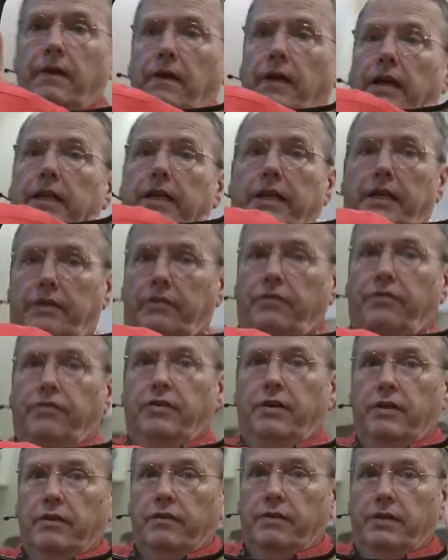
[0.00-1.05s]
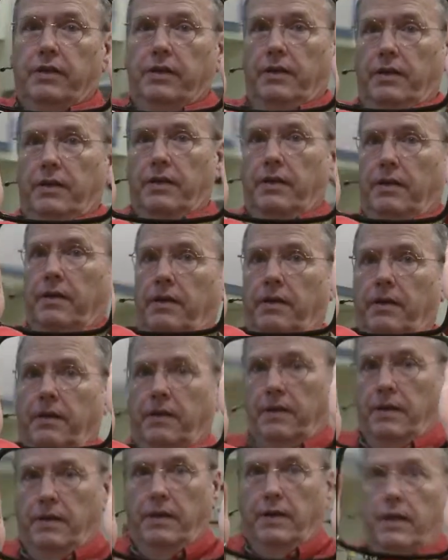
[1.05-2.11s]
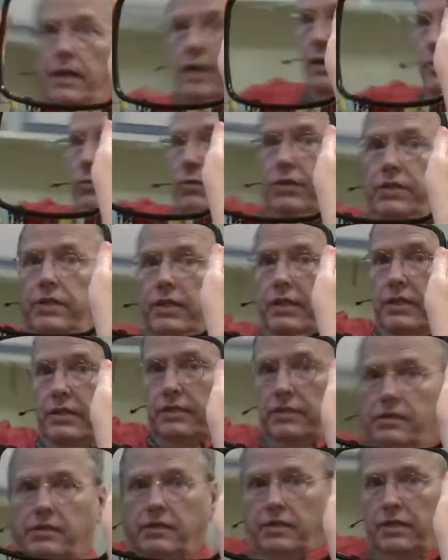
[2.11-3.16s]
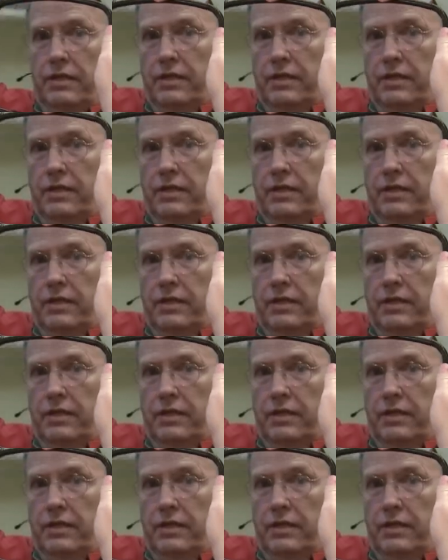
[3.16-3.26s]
I get in front of it, and with this,